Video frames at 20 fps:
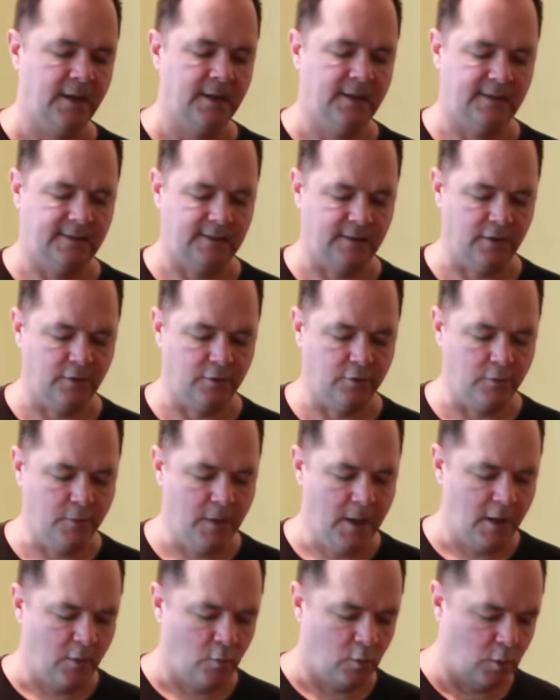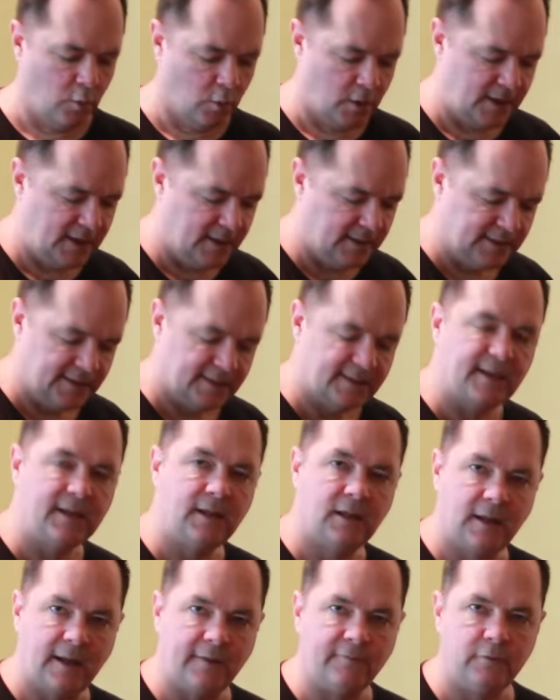So we want to get this
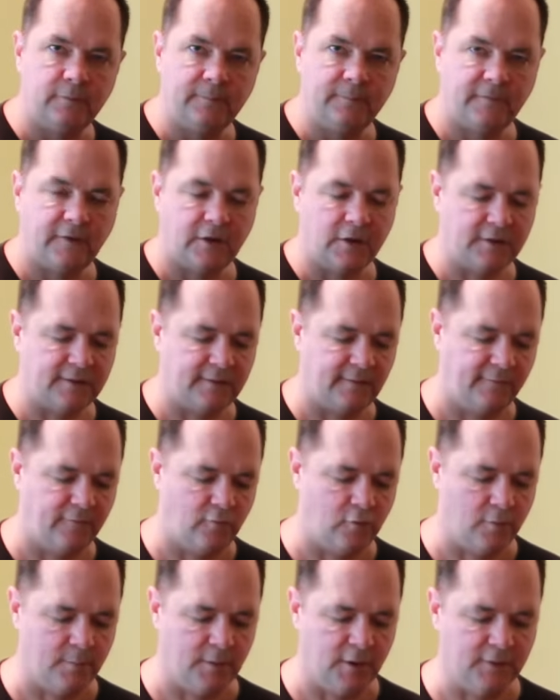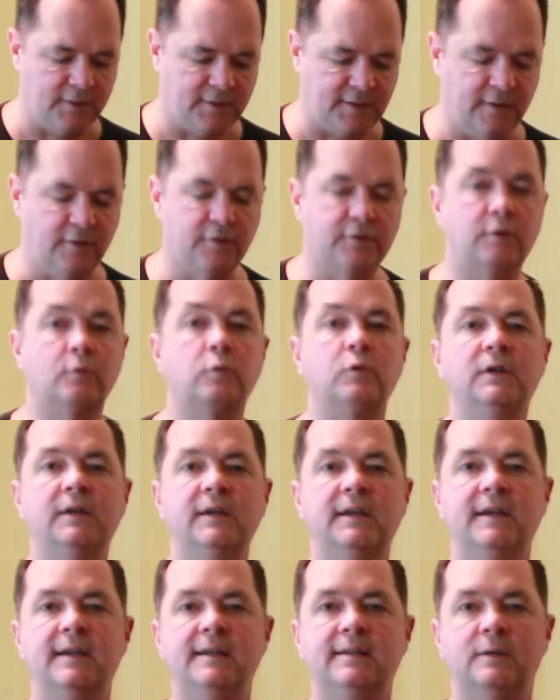thing level first and foremost, and there's a
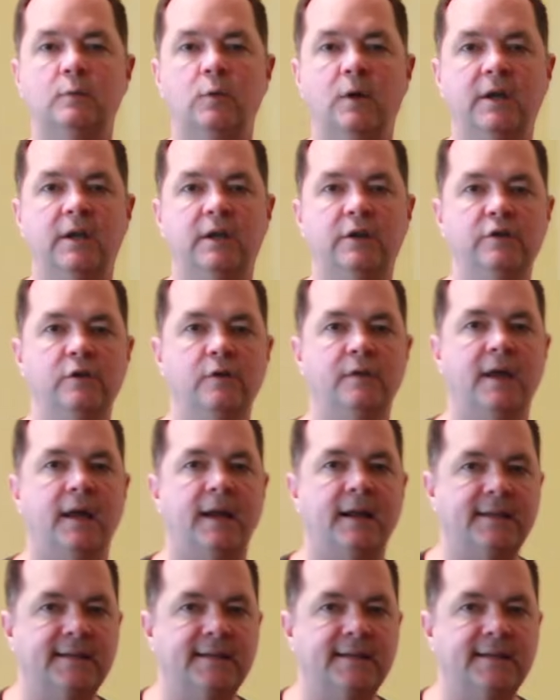really easy way to do that.